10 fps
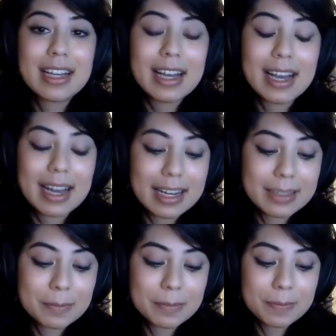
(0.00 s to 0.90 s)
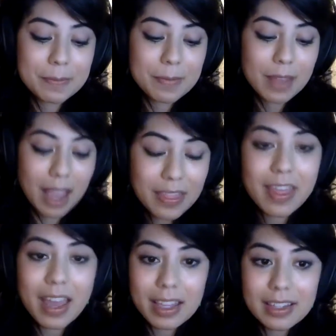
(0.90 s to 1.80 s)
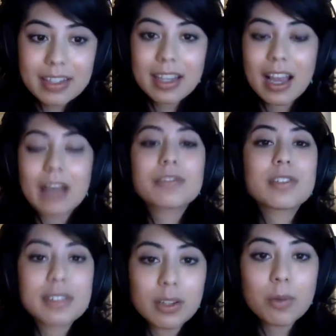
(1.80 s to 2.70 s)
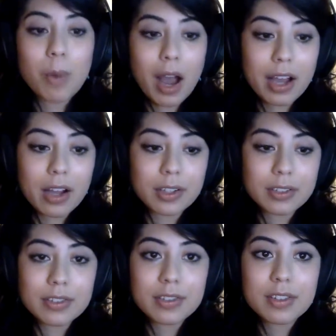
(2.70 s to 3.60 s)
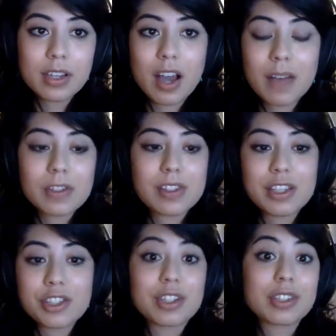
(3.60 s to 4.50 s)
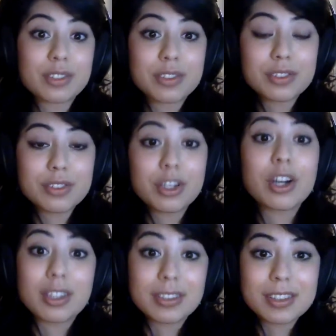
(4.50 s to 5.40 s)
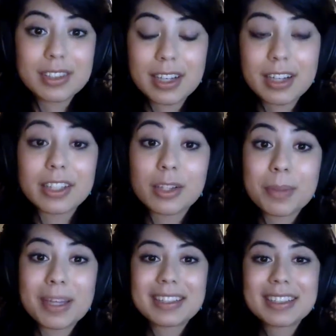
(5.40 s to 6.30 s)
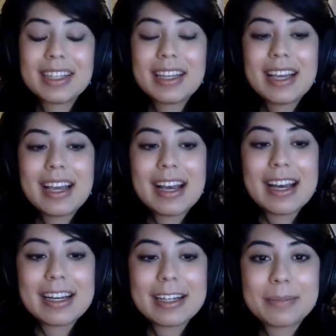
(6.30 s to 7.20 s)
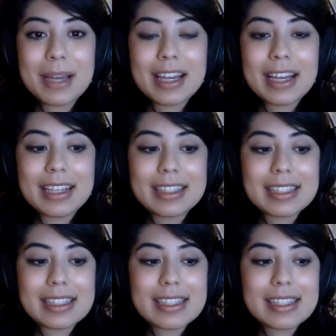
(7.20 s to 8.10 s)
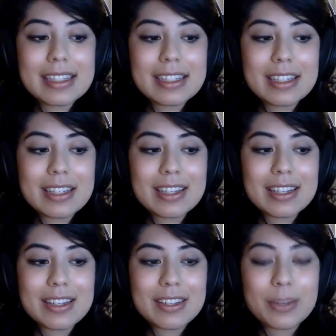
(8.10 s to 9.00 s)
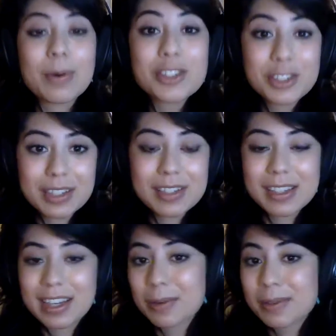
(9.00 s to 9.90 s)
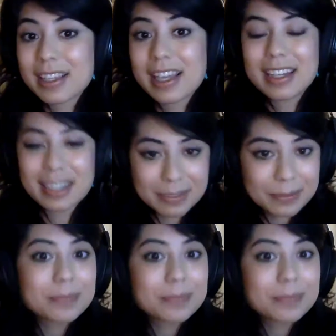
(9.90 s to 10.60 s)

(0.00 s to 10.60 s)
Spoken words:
And then after a little while, the conversation turned a little bit. And the questions that I was getting